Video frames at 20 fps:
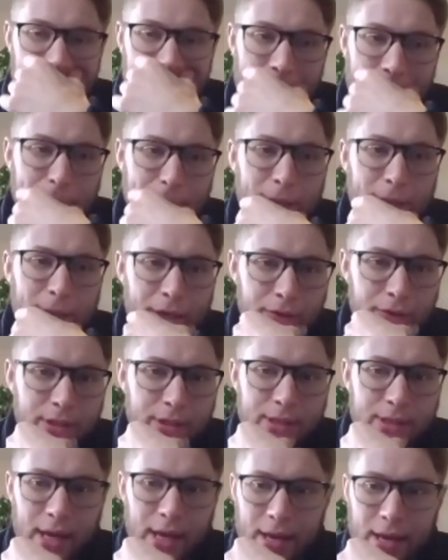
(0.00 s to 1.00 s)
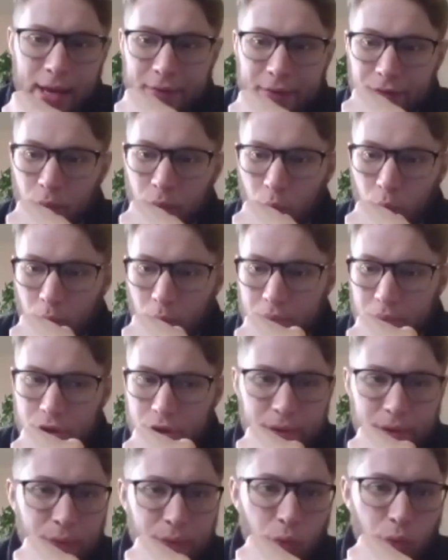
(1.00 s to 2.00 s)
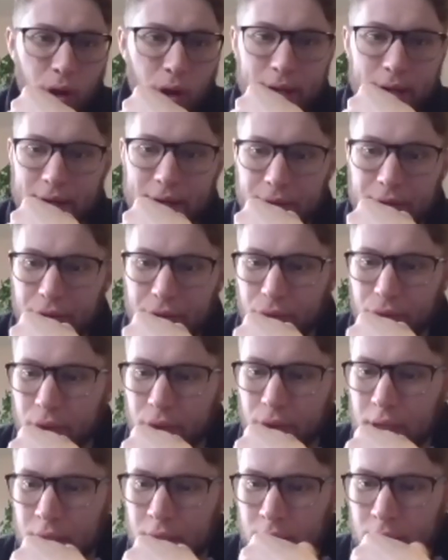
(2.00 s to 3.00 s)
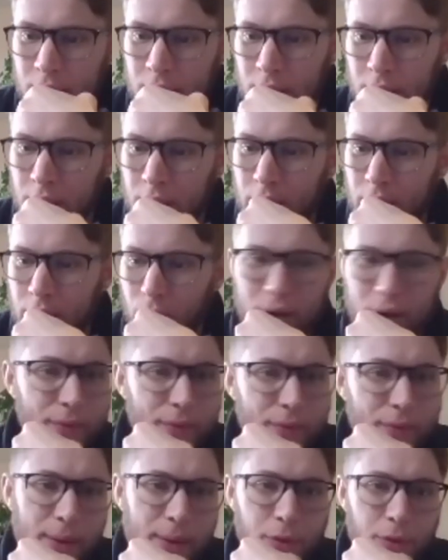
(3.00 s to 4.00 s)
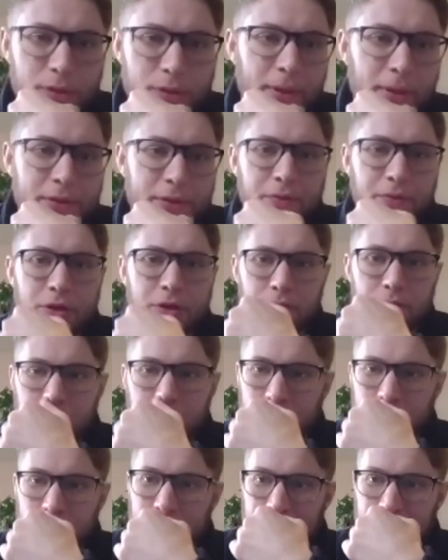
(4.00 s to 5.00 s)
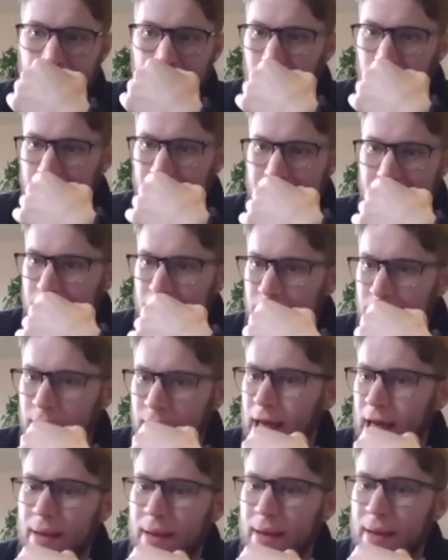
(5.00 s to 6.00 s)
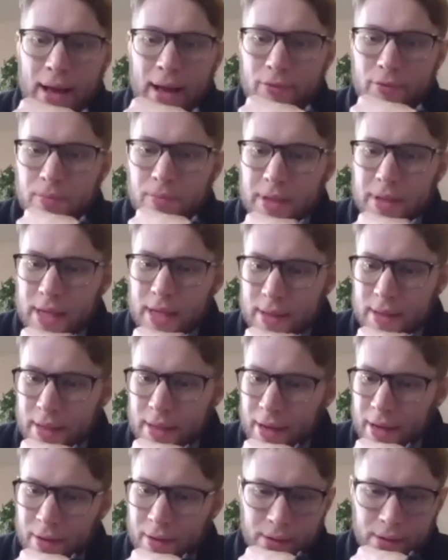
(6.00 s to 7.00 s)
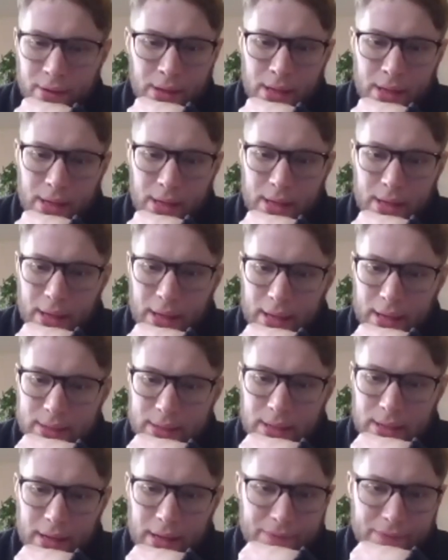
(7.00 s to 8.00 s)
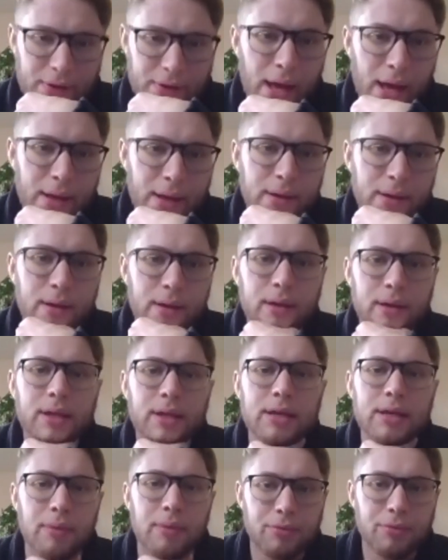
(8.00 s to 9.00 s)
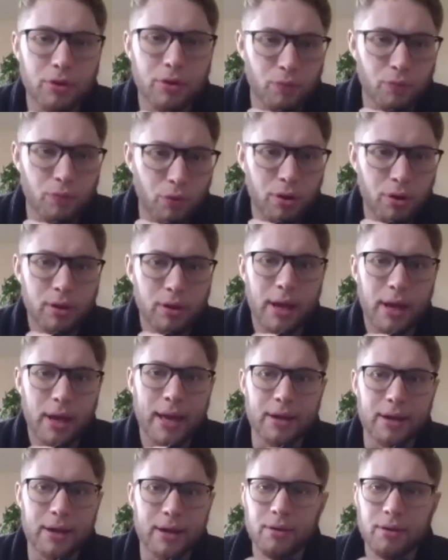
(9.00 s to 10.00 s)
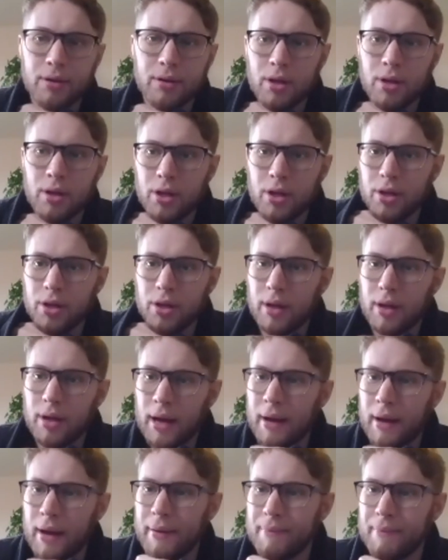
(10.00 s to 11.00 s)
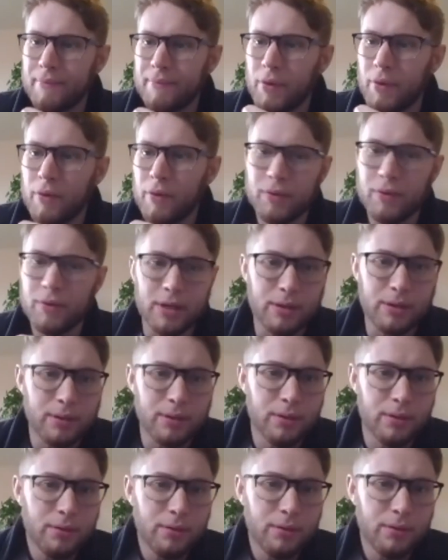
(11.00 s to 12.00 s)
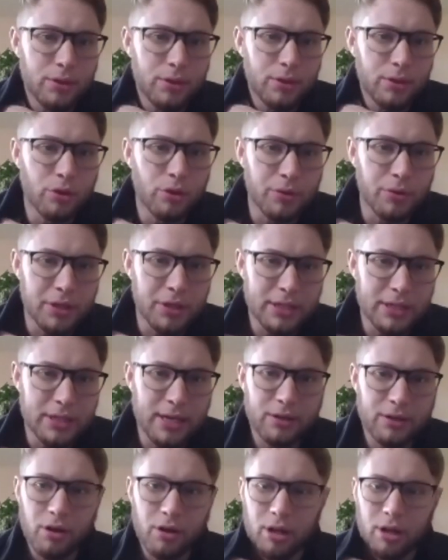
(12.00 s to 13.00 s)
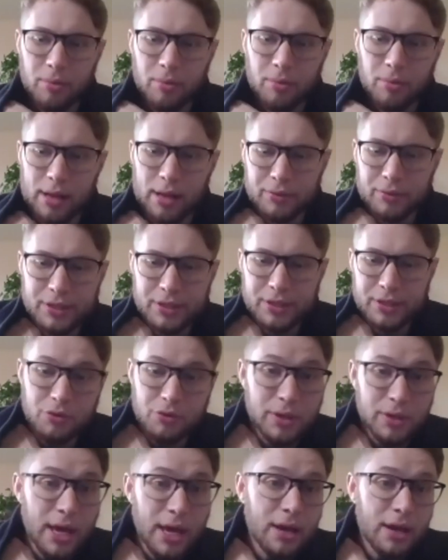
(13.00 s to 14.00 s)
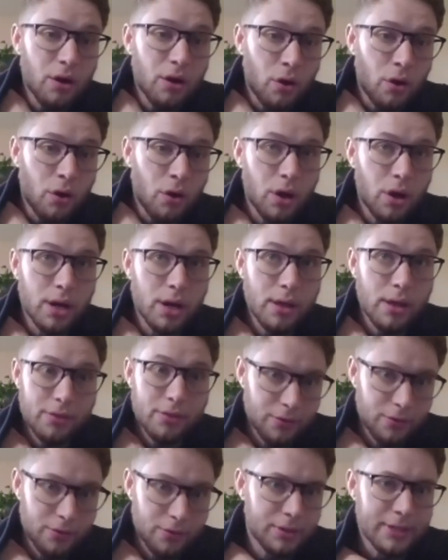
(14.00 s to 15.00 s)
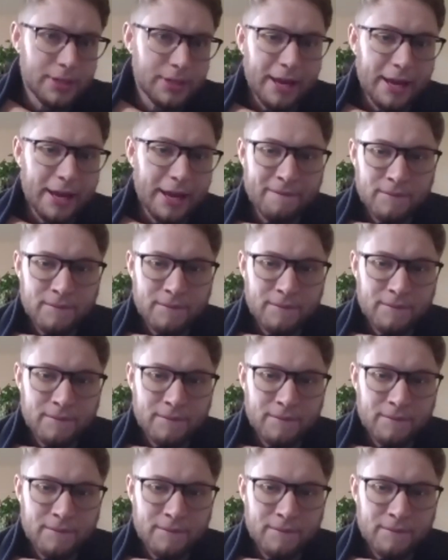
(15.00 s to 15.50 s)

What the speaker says: Lab later today from between 1 and 3. Whatever time works best for you, just jump into the lab. I will be in there. And if not, keep up the good work. And hopefully, you know what you need to get caught up on. I will see you again on Thursday.